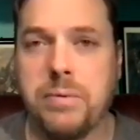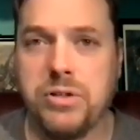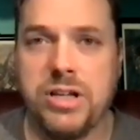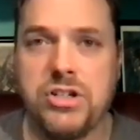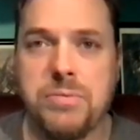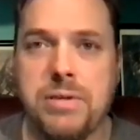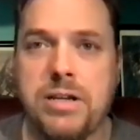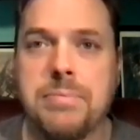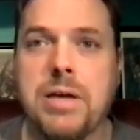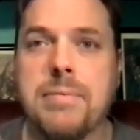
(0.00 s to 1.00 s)
which that should be an
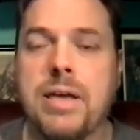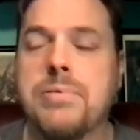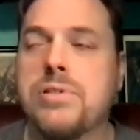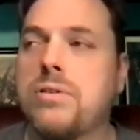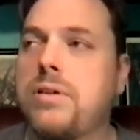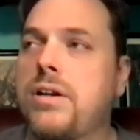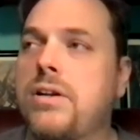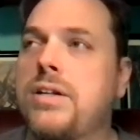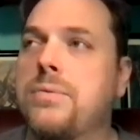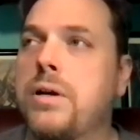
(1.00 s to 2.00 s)
upcoming episode
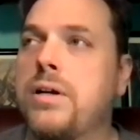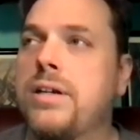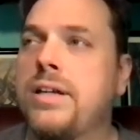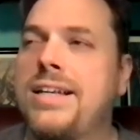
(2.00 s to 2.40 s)
here, where